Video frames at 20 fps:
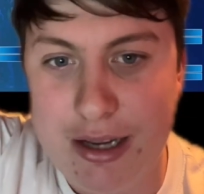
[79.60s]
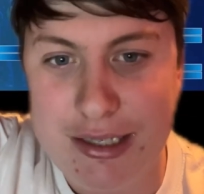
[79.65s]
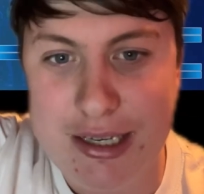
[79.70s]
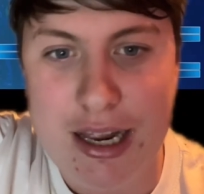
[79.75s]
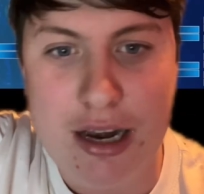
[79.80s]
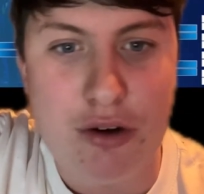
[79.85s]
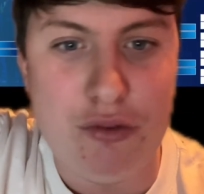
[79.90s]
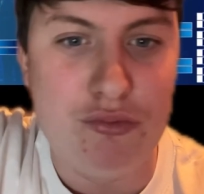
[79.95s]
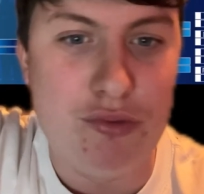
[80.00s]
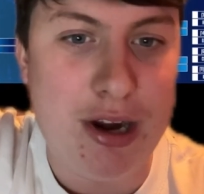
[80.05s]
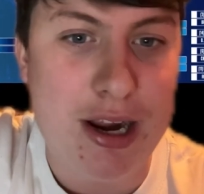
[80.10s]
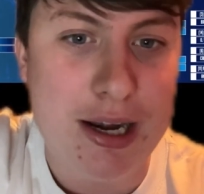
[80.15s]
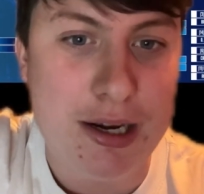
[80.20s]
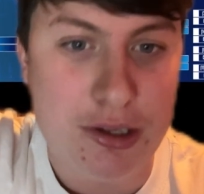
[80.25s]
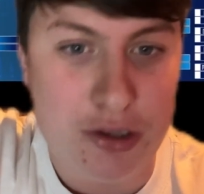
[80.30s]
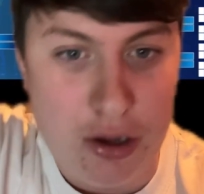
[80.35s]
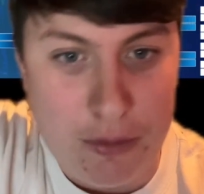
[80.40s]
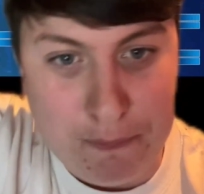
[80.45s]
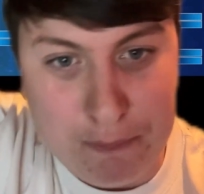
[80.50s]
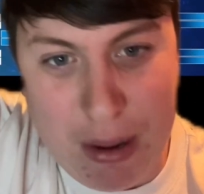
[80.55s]
had a really
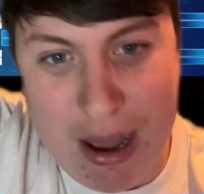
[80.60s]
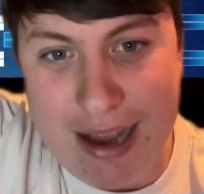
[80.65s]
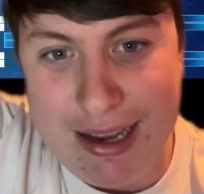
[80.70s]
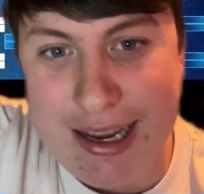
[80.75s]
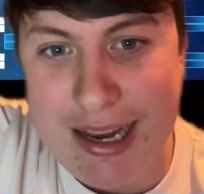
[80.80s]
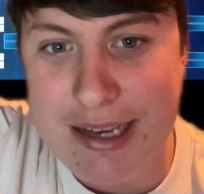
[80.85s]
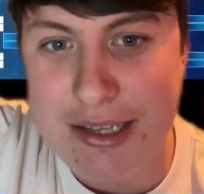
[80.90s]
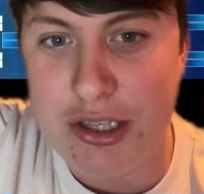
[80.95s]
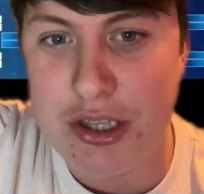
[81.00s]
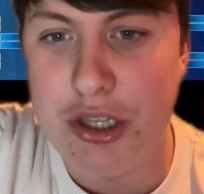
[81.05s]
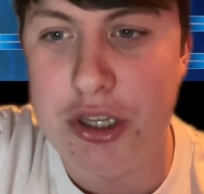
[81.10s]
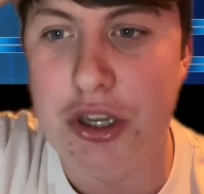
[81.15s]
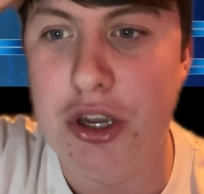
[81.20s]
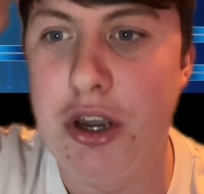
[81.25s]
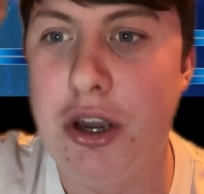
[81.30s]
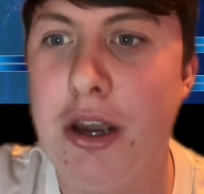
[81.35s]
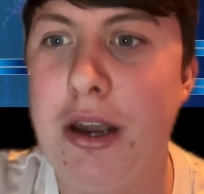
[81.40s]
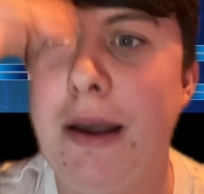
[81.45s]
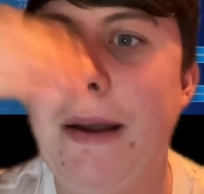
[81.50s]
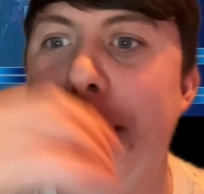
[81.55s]
good back end of the
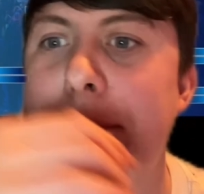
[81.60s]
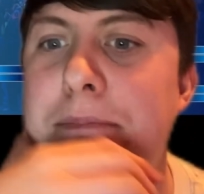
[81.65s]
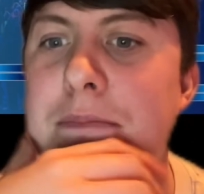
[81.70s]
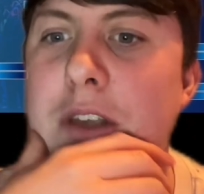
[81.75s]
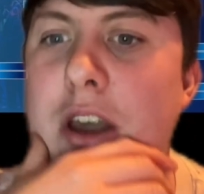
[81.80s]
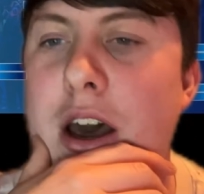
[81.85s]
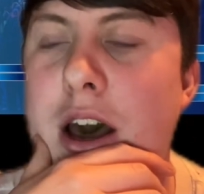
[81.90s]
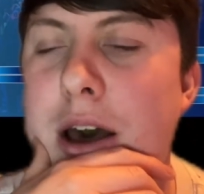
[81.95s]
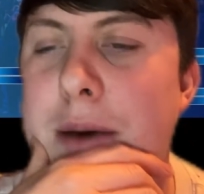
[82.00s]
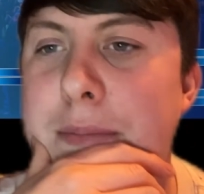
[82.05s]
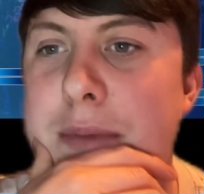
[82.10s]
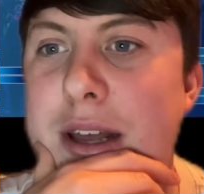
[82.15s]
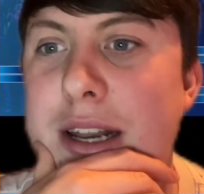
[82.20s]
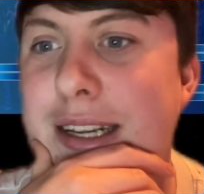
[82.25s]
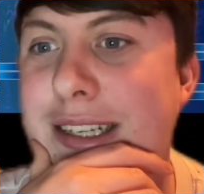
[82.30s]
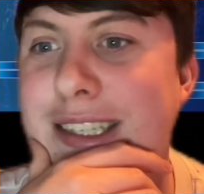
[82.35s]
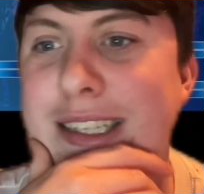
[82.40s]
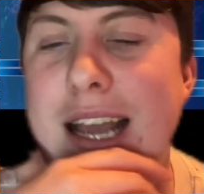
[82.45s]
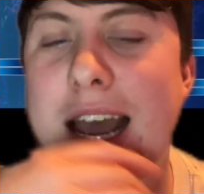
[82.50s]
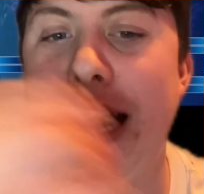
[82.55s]
year and
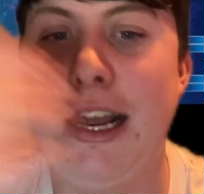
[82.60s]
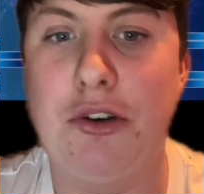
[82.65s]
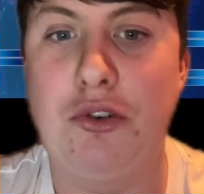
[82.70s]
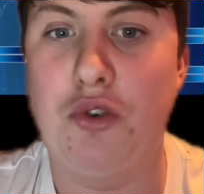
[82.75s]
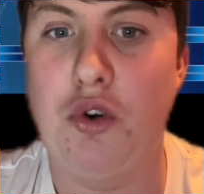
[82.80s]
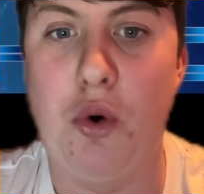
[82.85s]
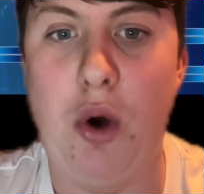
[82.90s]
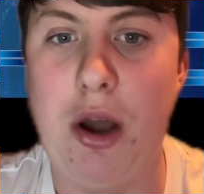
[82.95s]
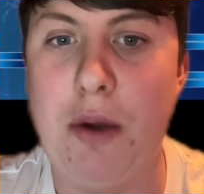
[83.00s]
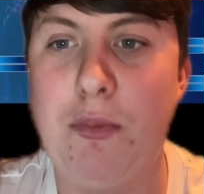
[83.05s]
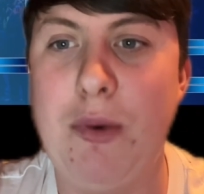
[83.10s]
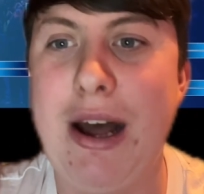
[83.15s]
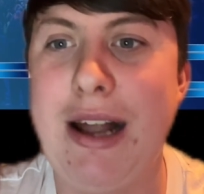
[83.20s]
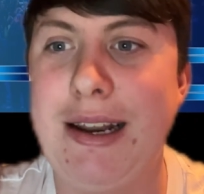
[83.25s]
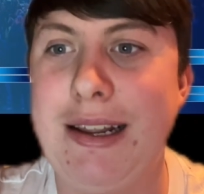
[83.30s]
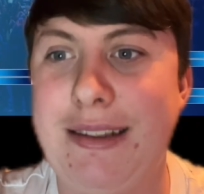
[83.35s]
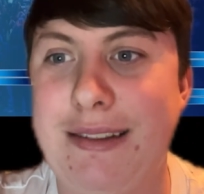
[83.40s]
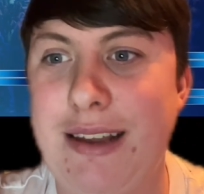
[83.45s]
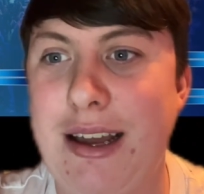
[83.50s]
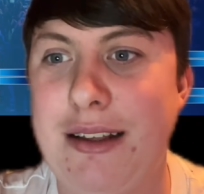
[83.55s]
has started quite well
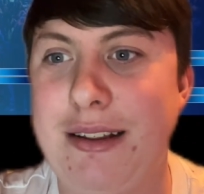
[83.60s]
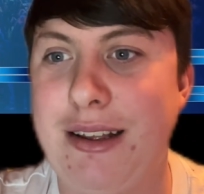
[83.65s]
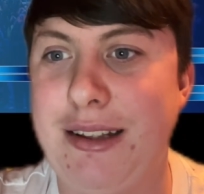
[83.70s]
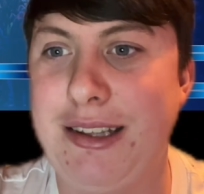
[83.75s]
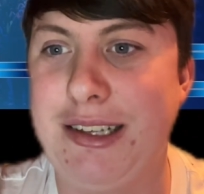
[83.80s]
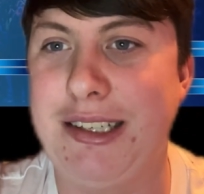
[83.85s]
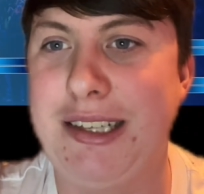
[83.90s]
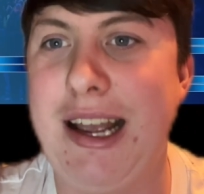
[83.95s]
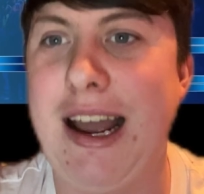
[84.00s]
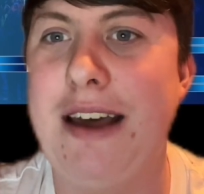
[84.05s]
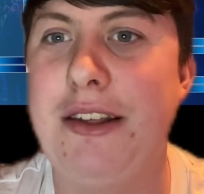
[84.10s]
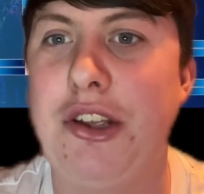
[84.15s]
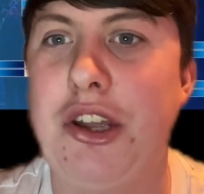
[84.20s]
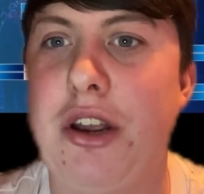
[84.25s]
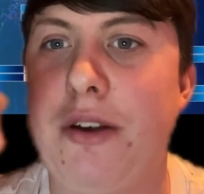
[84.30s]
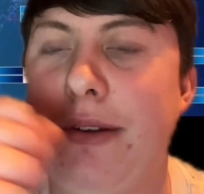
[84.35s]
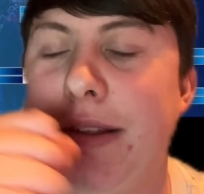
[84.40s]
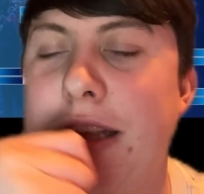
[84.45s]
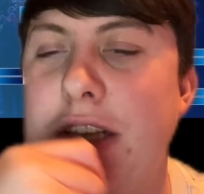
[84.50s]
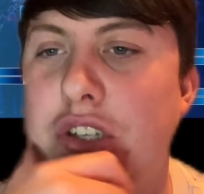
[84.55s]
at the start of the
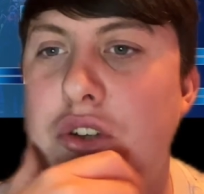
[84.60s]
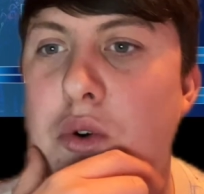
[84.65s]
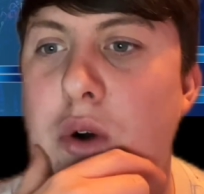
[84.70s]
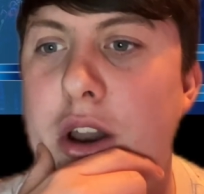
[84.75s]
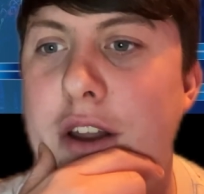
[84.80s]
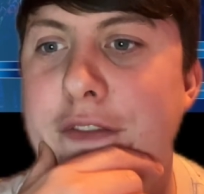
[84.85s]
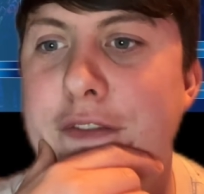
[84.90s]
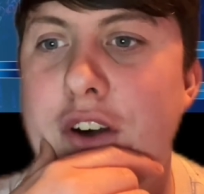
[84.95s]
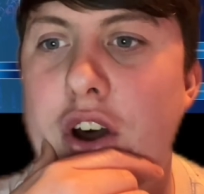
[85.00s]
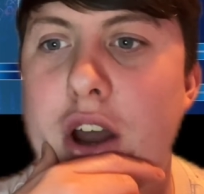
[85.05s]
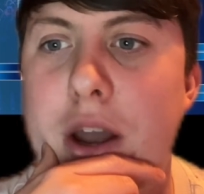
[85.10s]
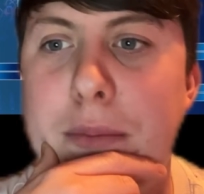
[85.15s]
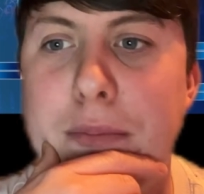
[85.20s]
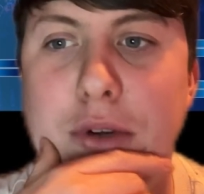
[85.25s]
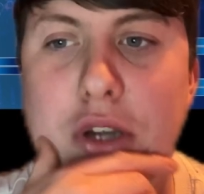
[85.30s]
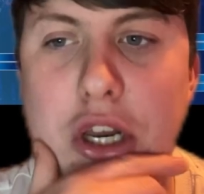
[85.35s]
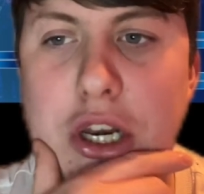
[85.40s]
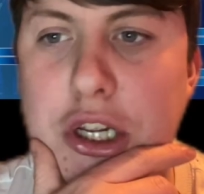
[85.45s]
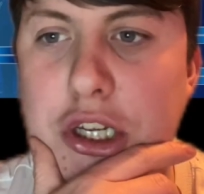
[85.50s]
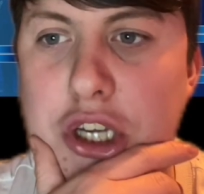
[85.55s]
year in this qualifier. I'm
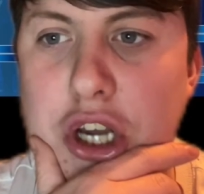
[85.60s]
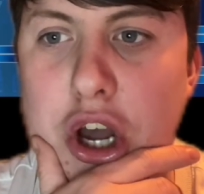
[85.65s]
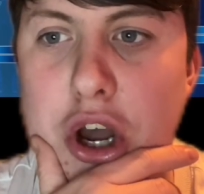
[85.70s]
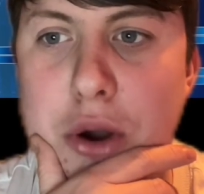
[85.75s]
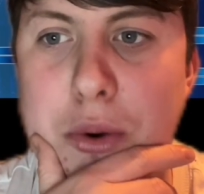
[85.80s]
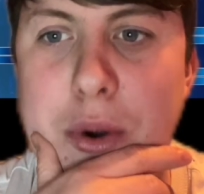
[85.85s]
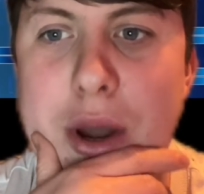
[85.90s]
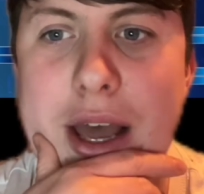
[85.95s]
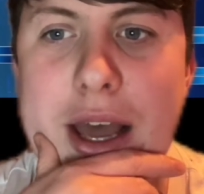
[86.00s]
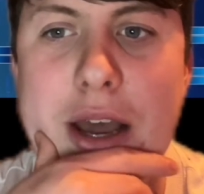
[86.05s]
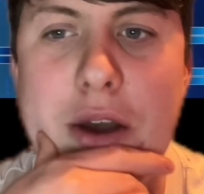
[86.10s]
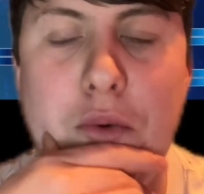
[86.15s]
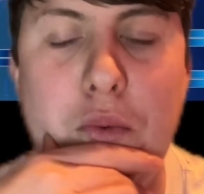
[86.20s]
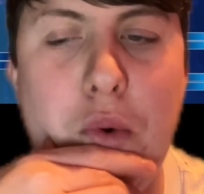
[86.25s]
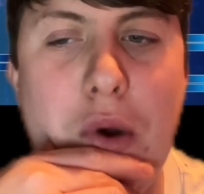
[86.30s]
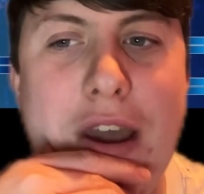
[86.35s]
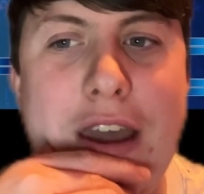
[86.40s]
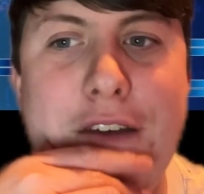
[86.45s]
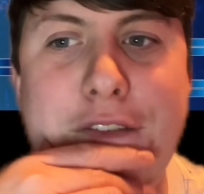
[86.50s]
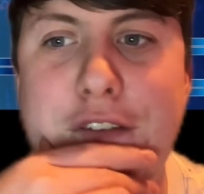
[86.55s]
going to go
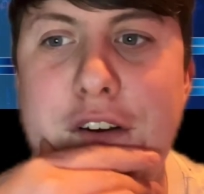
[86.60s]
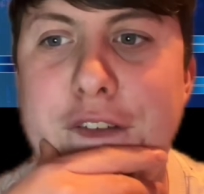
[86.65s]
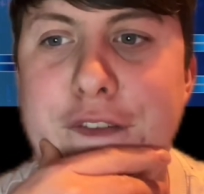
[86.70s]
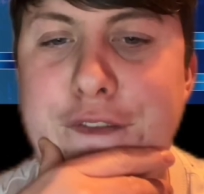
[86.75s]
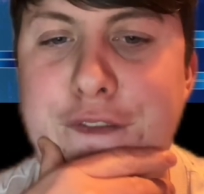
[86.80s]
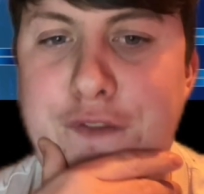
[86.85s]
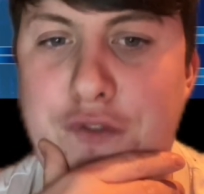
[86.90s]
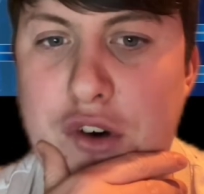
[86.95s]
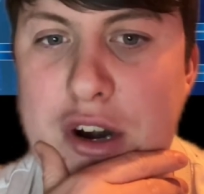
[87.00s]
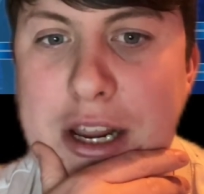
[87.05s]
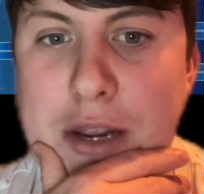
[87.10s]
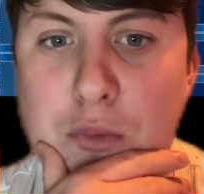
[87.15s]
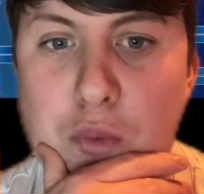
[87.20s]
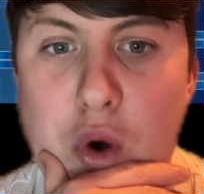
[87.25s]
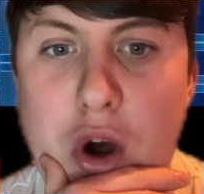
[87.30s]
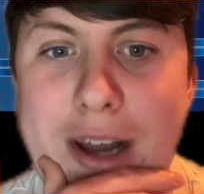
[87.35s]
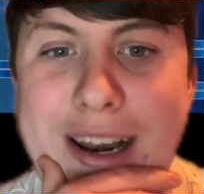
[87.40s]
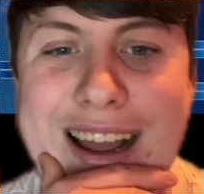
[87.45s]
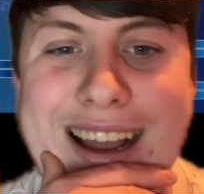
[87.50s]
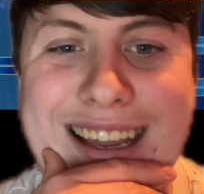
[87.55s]
with
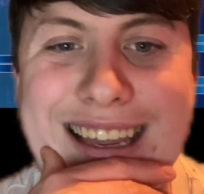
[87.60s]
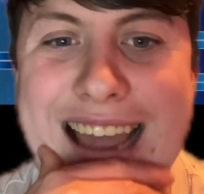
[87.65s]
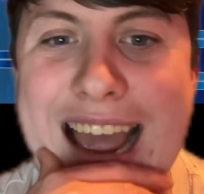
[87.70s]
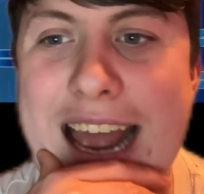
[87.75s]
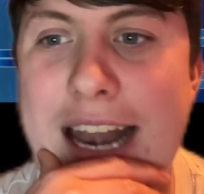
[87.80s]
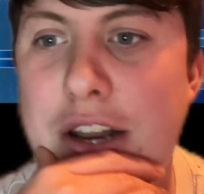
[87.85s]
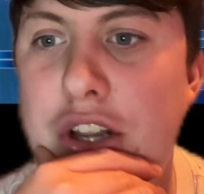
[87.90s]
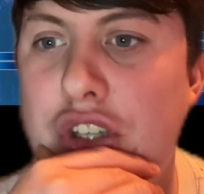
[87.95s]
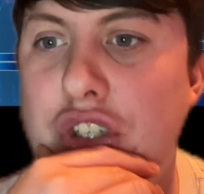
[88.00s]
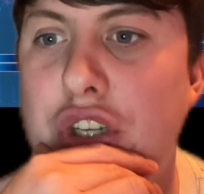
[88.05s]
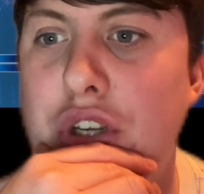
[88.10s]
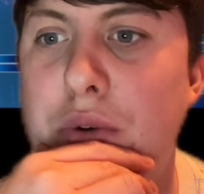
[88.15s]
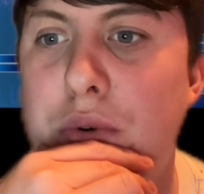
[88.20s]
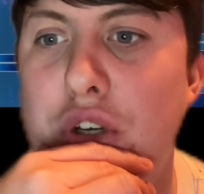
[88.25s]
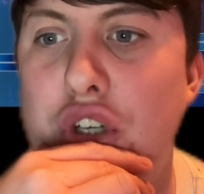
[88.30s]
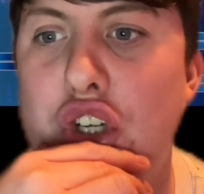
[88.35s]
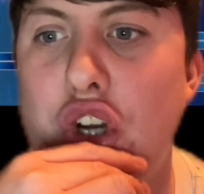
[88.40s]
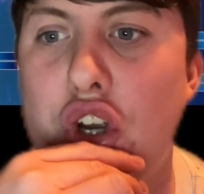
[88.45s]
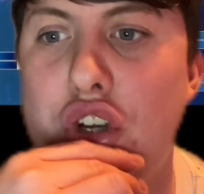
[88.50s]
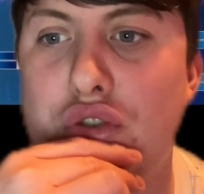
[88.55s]
3-1 again to
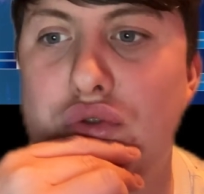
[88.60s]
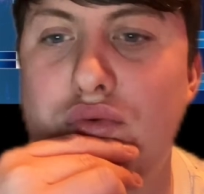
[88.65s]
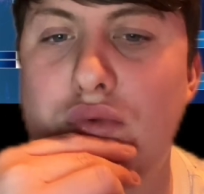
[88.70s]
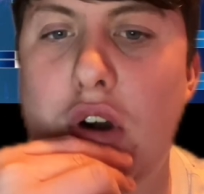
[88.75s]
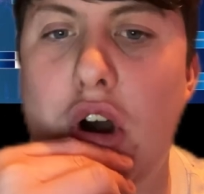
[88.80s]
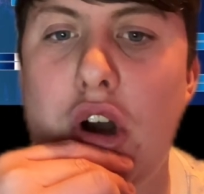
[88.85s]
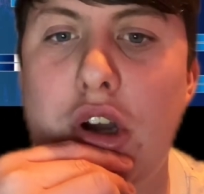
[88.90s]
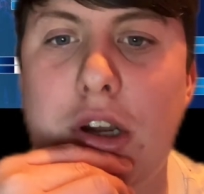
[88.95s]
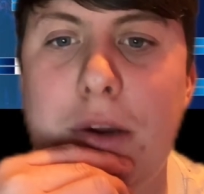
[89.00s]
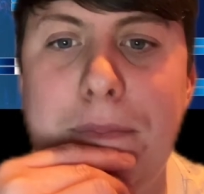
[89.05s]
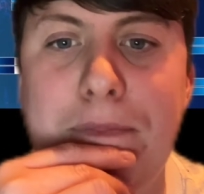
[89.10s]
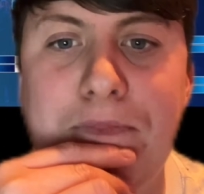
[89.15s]
Josh Rock.